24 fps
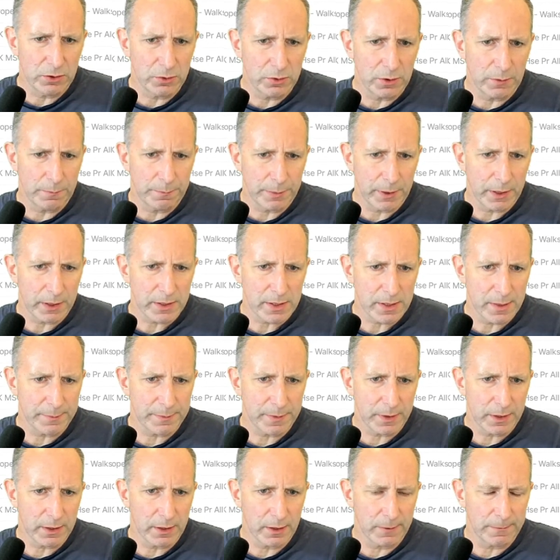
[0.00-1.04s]
could pick
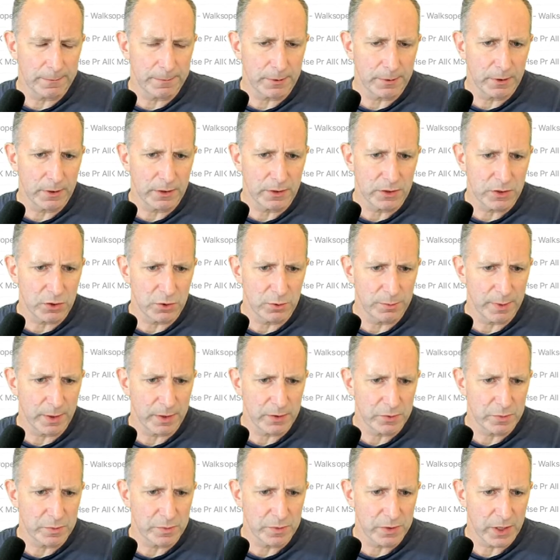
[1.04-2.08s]
something up, a
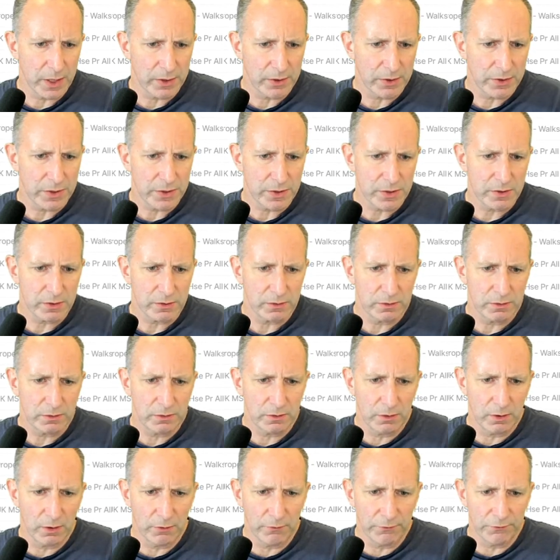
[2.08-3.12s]
2-bedroom terraced,
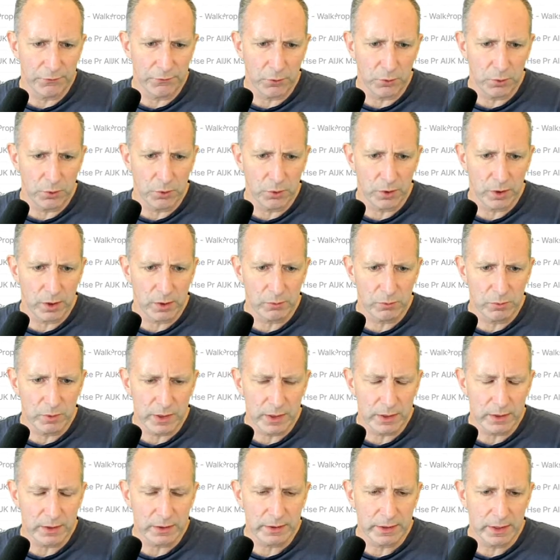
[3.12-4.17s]
for a
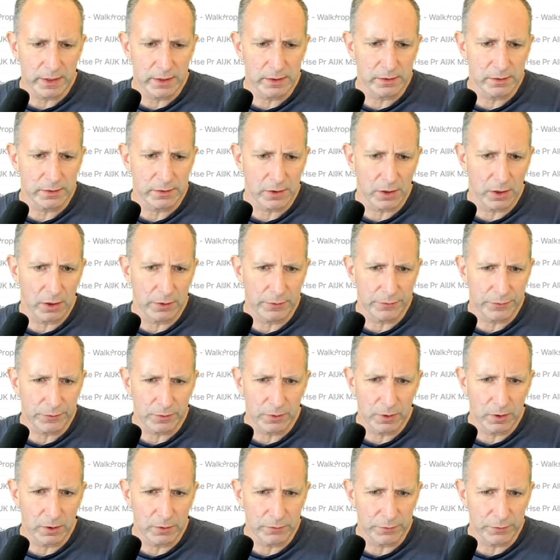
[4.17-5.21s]
real yield of
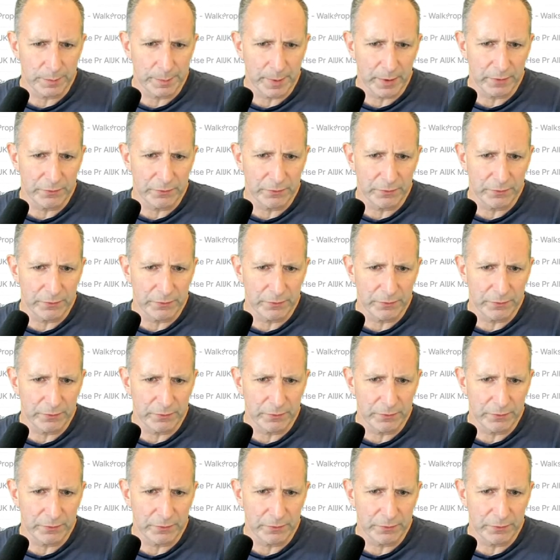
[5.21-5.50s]
above